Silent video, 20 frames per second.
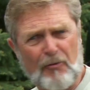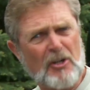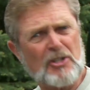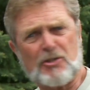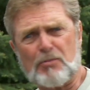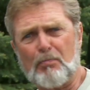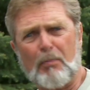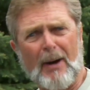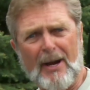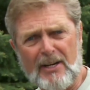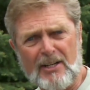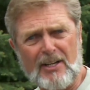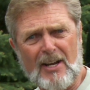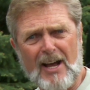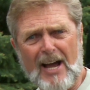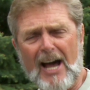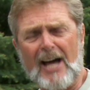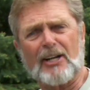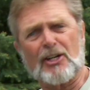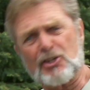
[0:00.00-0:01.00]
Fish bite
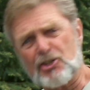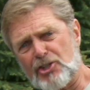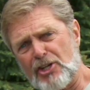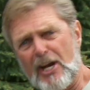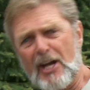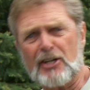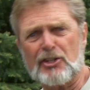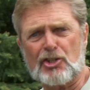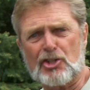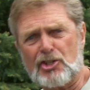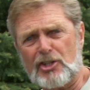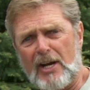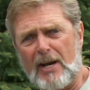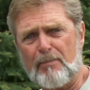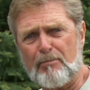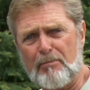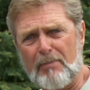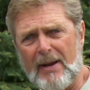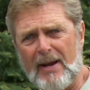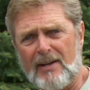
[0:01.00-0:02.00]
on a
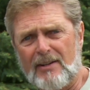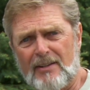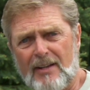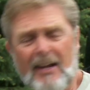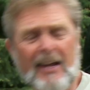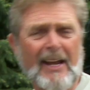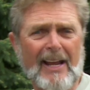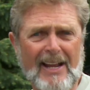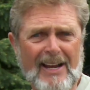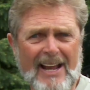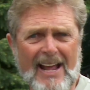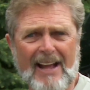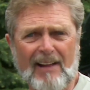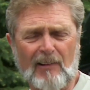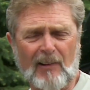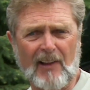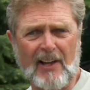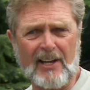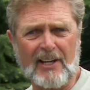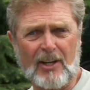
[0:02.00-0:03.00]
shad-shaped bait in
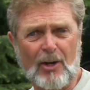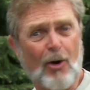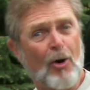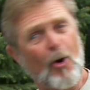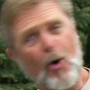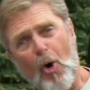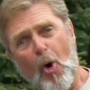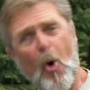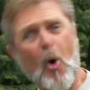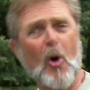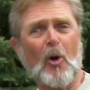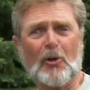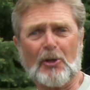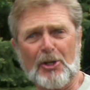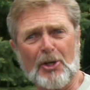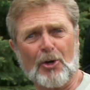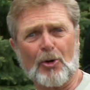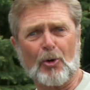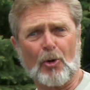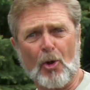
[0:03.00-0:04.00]
that lake all
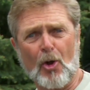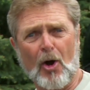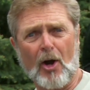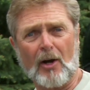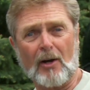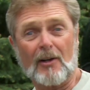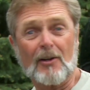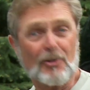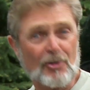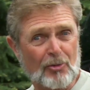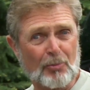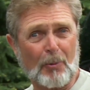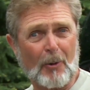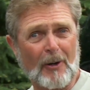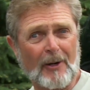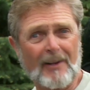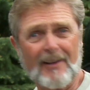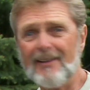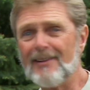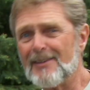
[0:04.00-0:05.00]
year long,
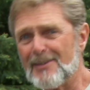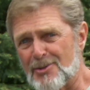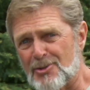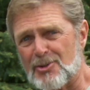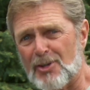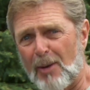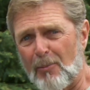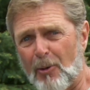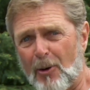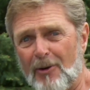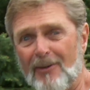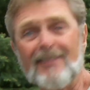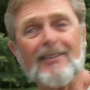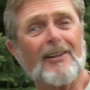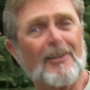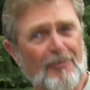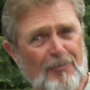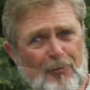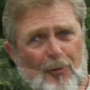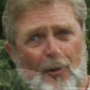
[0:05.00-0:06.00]
spring, summer, and